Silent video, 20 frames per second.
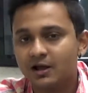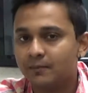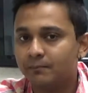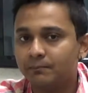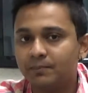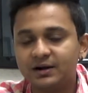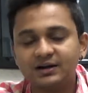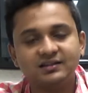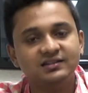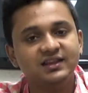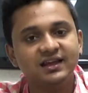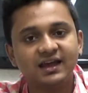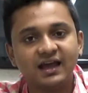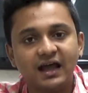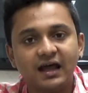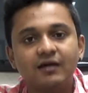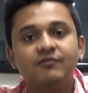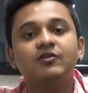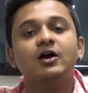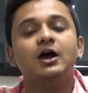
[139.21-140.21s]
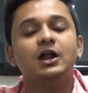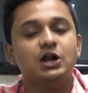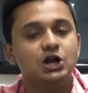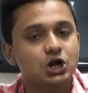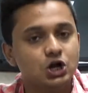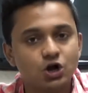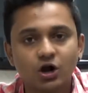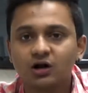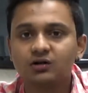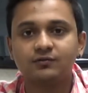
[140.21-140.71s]
but they have
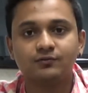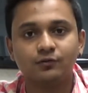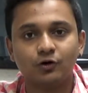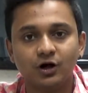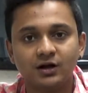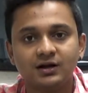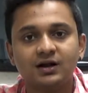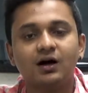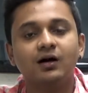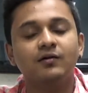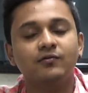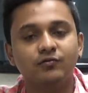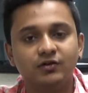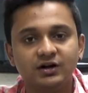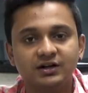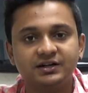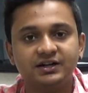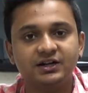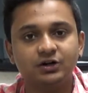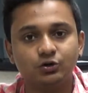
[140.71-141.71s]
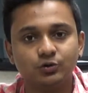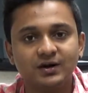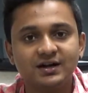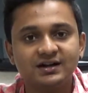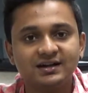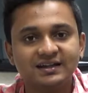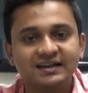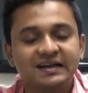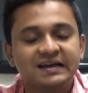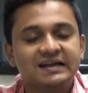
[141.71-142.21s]
not won a World
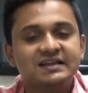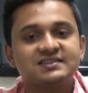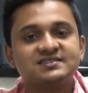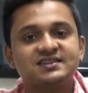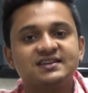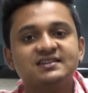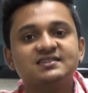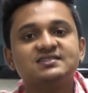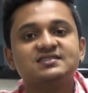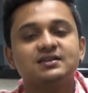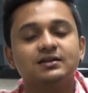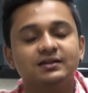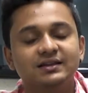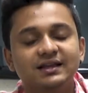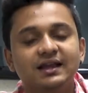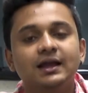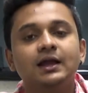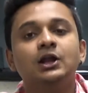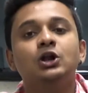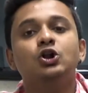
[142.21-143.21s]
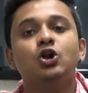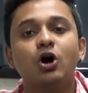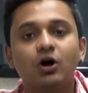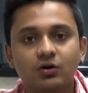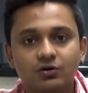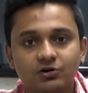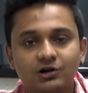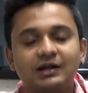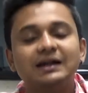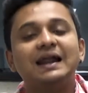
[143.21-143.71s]
T20 since the
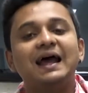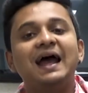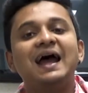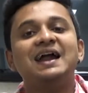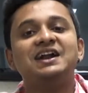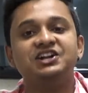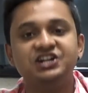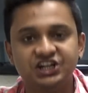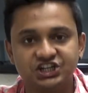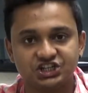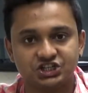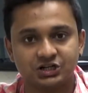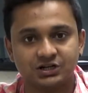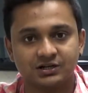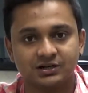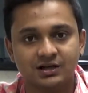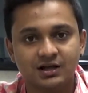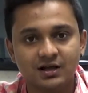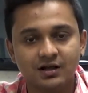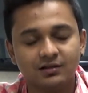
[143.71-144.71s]
inaugural edition.